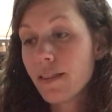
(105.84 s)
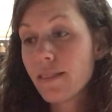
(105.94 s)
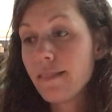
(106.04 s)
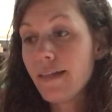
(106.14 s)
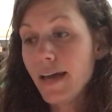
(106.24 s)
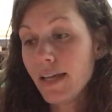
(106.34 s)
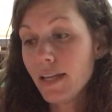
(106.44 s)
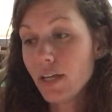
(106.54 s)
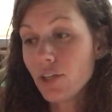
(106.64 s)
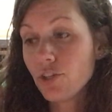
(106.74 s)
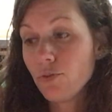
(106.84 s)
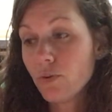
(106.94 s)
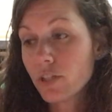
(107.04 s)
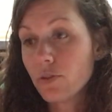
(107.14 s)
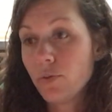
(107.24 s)
Then you
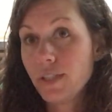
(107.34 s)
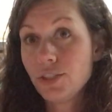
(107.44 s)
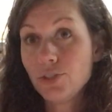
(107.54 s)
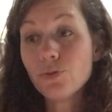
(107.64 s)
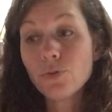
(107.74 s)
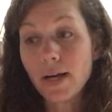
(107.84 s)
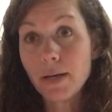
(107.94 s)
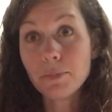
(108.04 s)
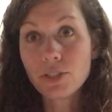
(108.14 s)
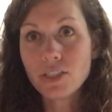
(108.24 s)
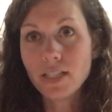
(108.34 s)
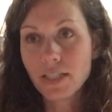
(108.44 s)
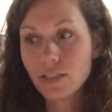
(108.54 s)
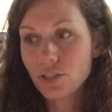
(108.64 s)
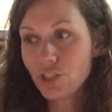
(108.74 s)
are going to grab your
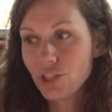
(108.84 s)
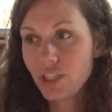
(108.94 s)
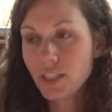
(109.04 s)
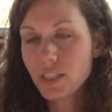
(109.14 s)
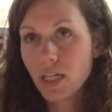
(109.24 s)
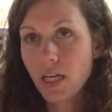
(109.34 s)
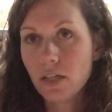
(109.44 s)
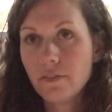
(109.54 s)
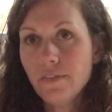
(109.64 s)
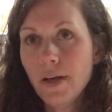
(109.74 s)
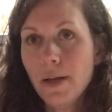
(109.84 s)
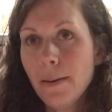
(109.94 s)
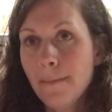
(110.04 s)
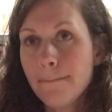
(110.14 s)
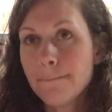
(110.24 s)
2nd sheet of
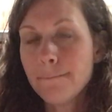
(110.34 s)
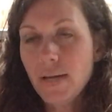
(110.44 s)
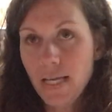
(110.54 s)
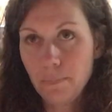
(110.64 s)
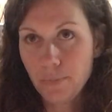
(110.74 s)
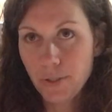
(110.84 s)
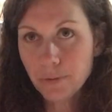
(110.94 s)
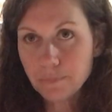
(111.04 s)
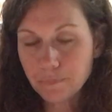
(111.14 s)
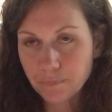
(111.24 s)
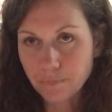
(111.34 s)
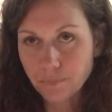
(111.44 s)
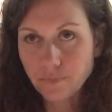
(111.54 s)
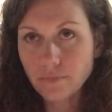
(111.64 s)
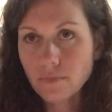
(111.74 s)
paper,
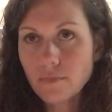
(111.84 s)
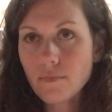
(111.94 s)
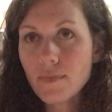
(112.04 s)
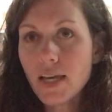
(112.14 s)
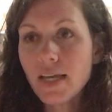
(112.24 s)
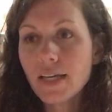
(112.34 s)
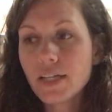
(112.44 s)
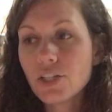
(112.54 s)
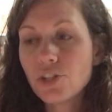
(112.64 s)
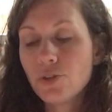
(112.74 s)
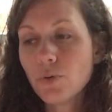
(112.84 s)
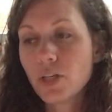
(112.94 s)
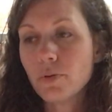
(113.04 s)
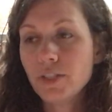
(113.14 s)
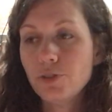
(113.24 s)
and you are
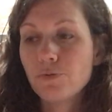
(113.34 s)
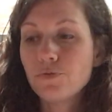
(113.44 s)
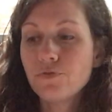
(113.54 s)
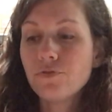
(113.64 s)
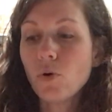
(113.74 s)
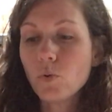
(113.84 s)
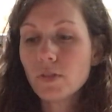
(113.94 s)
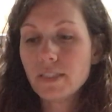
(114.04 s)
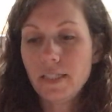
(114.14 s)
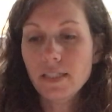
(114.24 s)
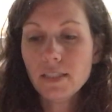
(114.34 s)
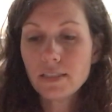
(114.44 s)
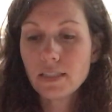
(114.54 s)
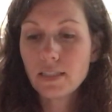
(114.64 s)
going to fold it